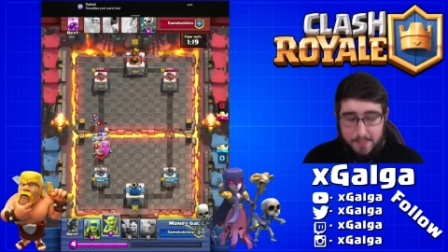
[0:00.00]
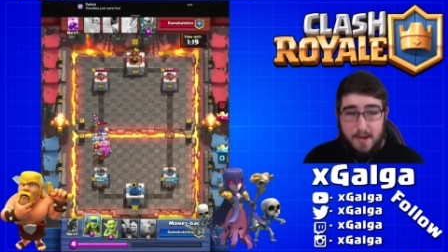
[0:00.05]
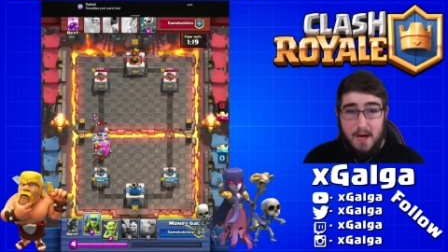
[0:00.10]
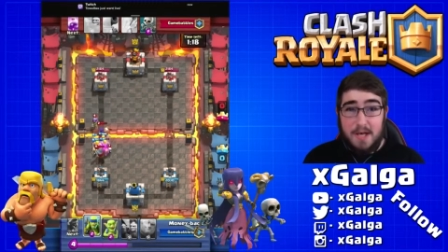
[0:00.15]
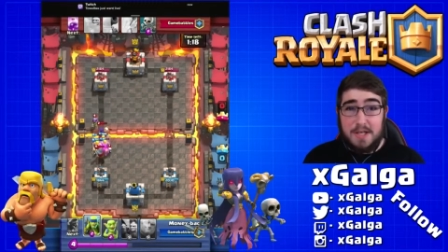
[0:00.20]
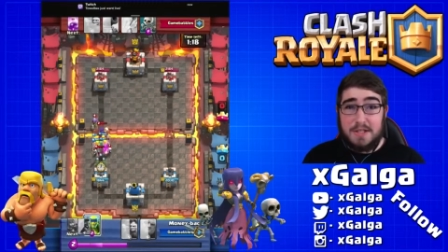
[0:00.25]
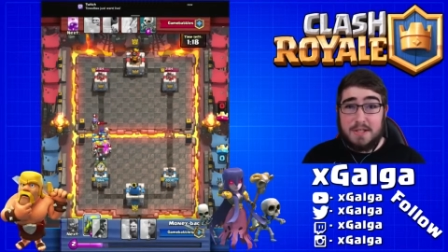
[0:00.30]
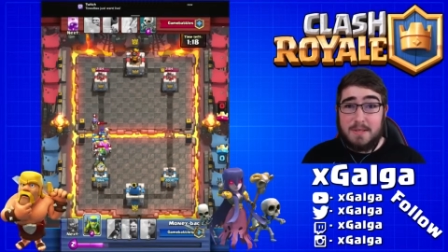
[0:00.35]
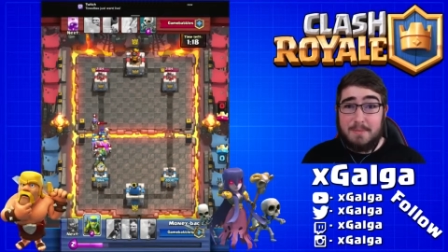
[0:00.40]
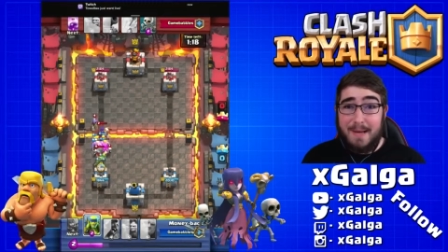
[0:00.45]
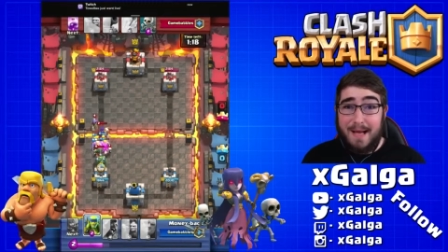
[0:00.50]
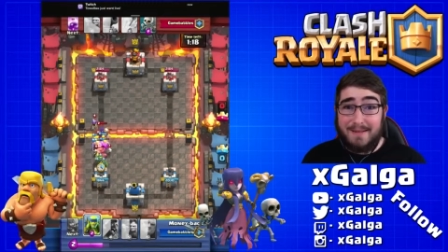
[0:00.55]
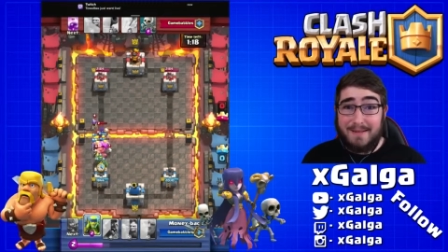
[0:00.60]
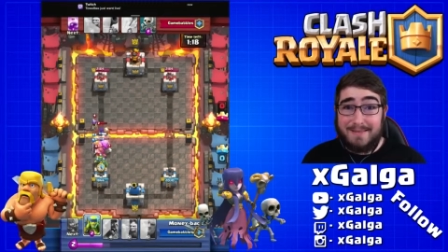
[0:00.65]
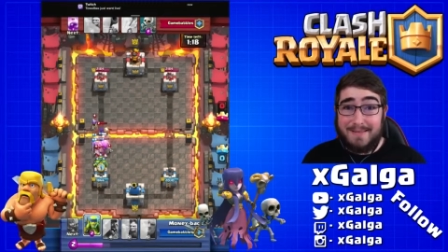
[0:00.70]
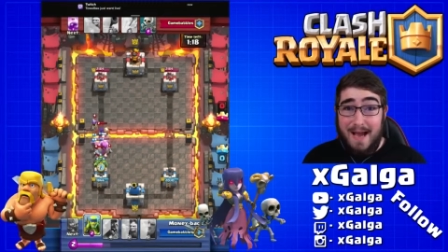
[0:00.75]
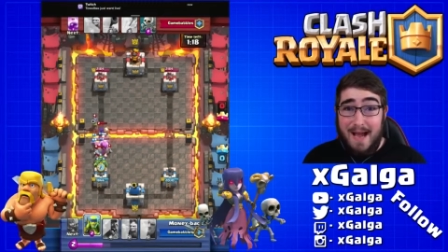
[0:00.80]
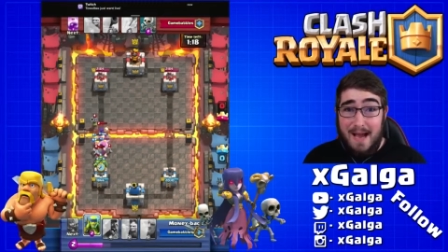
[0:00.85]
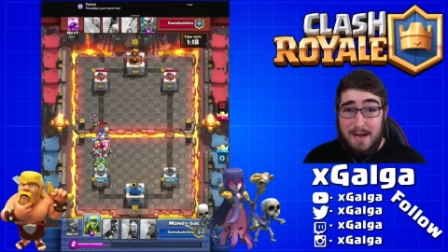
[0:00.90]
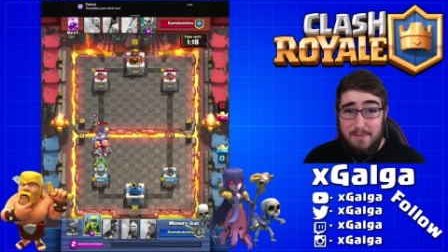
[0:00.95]
I thought I just
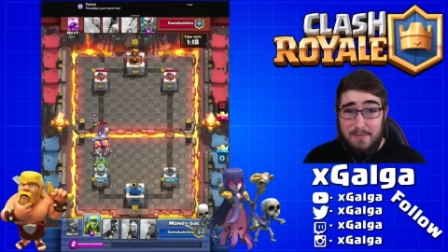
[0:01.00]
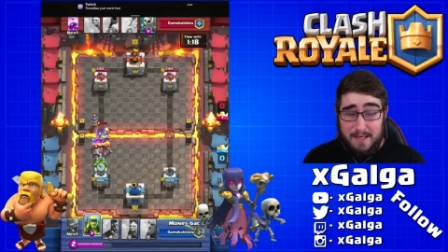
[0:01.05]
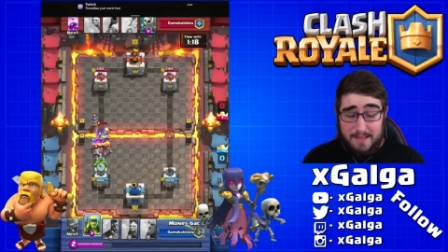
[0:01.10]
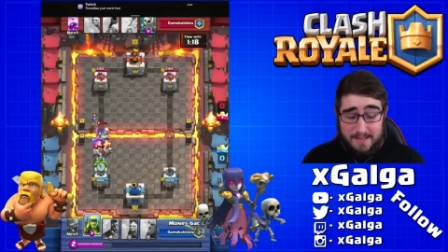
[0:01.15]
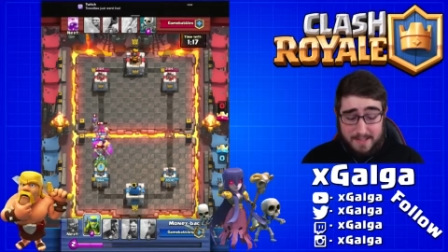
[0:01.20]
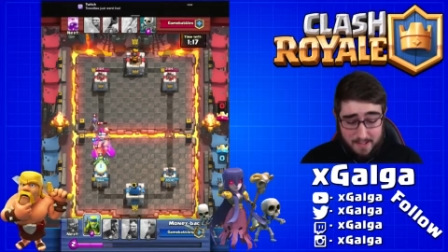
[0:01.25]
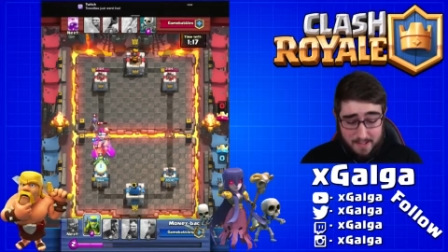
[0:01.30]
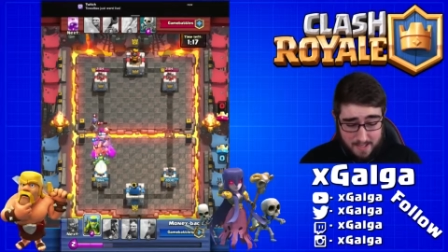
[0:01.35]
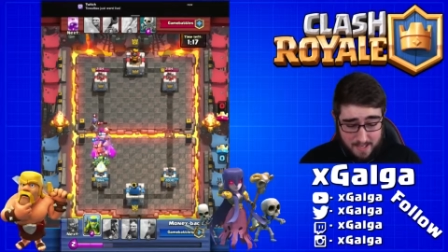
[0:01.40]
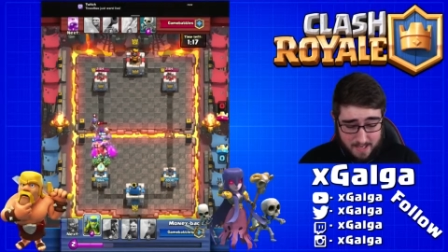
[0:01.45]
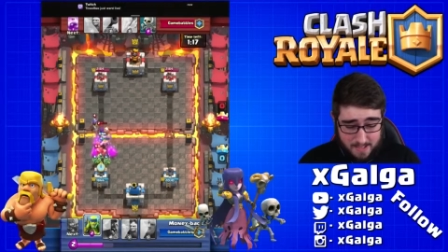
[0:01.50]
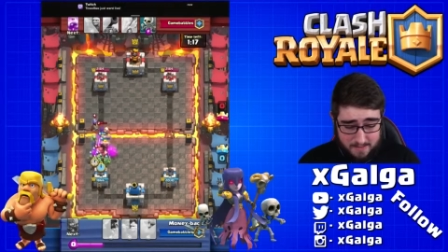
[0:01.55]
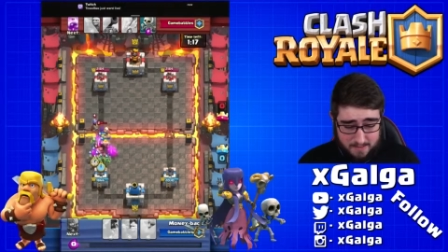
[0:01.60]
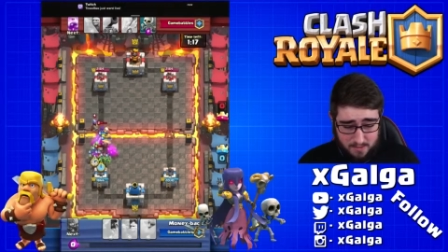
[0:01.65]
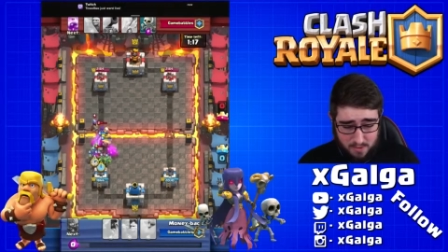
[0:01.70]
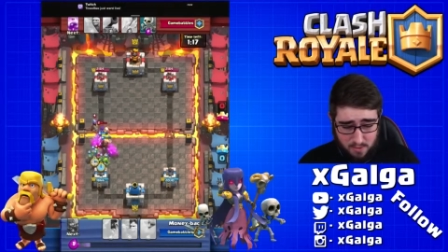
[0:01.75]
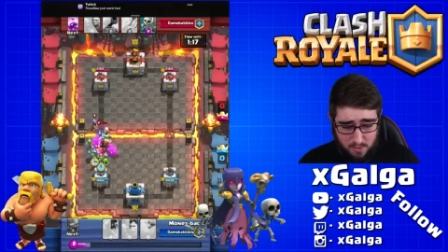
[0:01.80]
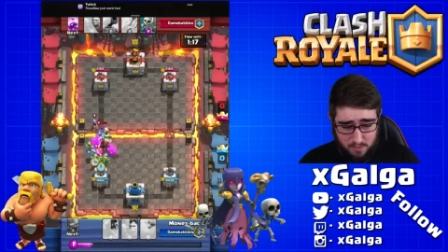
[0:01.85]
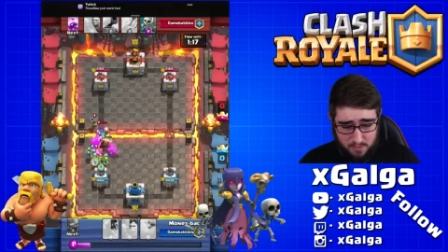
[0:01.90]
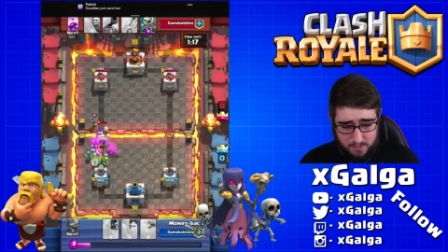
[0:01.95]
about died right there,
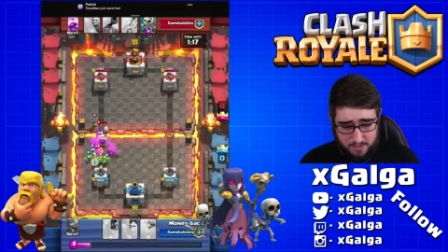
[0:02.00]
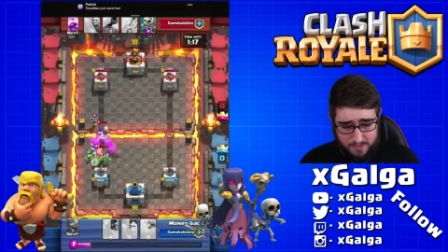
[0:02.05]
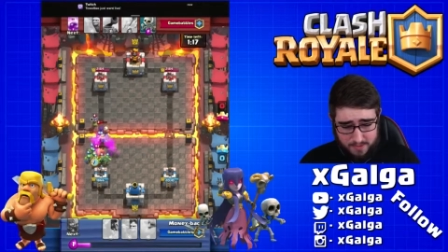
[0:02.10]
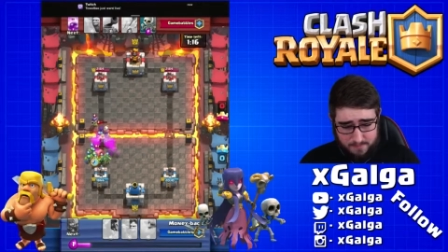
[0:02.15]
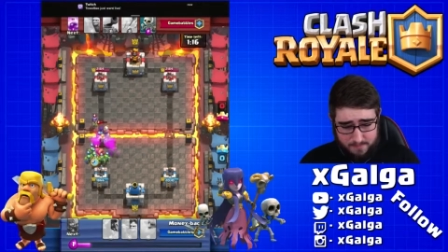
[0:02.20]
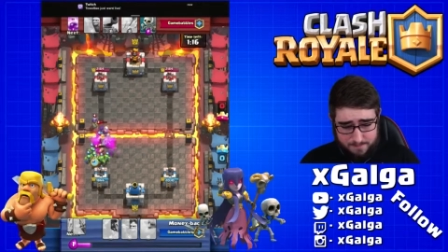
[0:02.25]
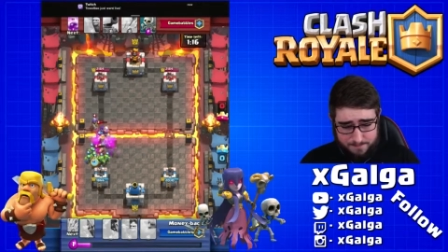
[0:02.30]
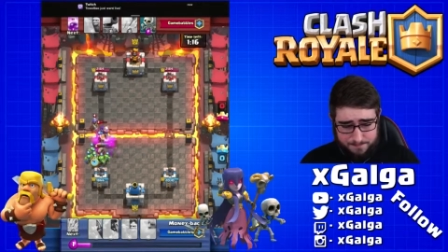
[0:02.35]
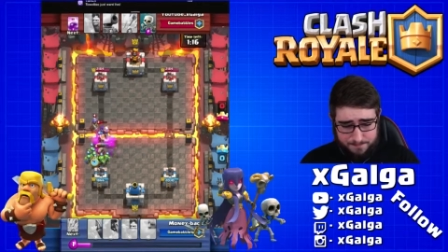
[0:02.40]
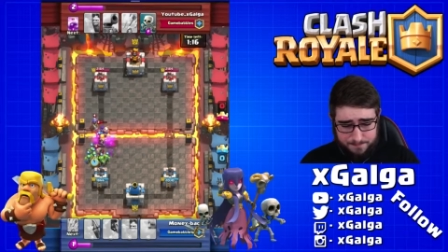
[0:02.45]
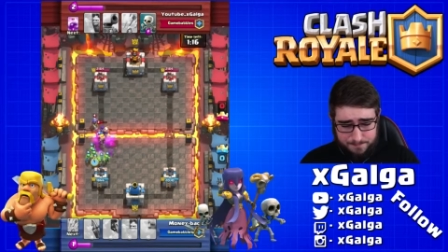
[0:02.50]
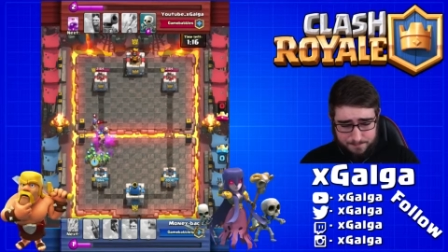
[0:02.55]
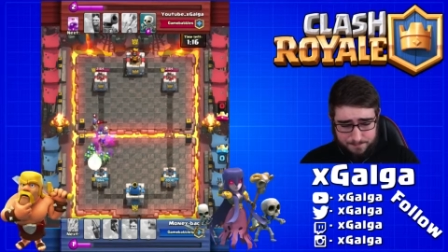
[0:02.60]
guys. Holy.